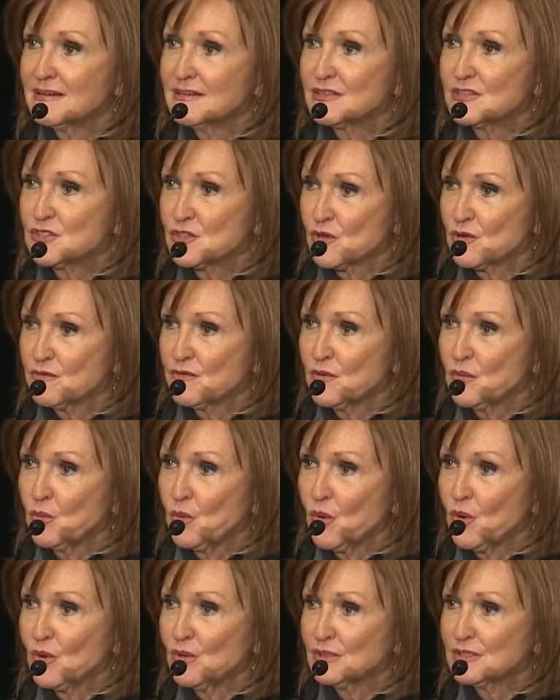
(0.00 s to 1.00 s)
serve the
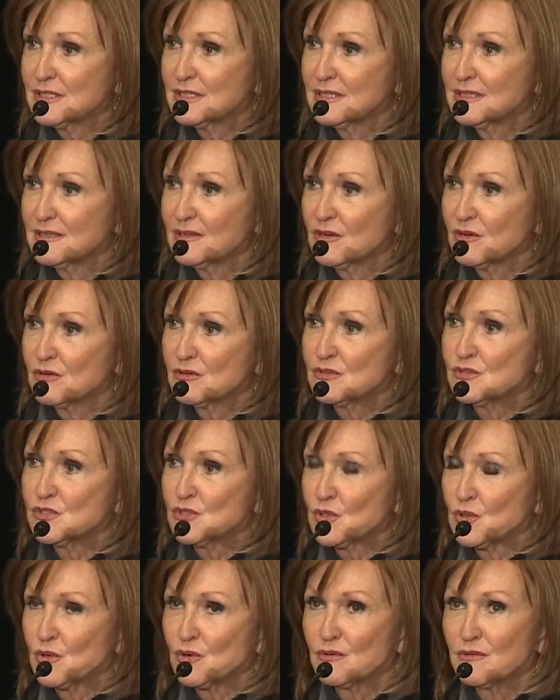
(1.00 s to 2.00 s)
world or
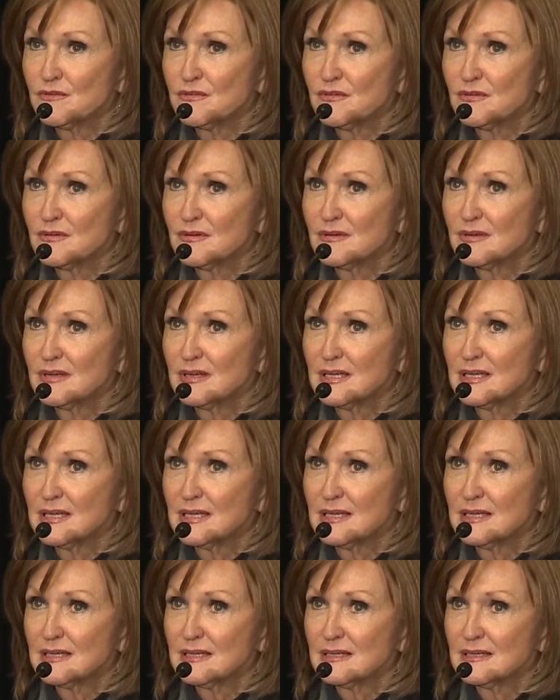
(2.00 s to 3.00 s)
serve
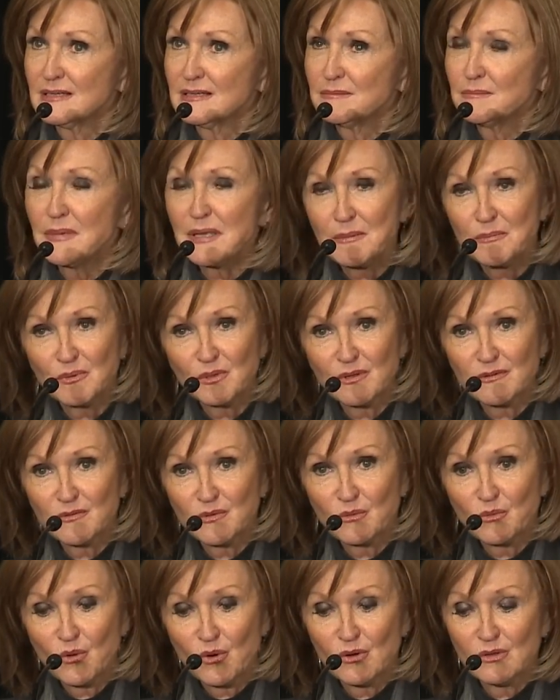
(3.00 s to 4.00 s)
people of
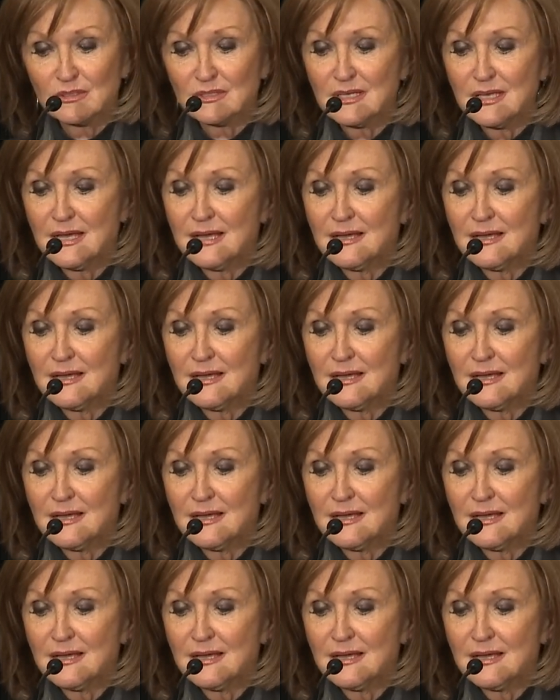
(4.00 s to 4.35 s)
the world.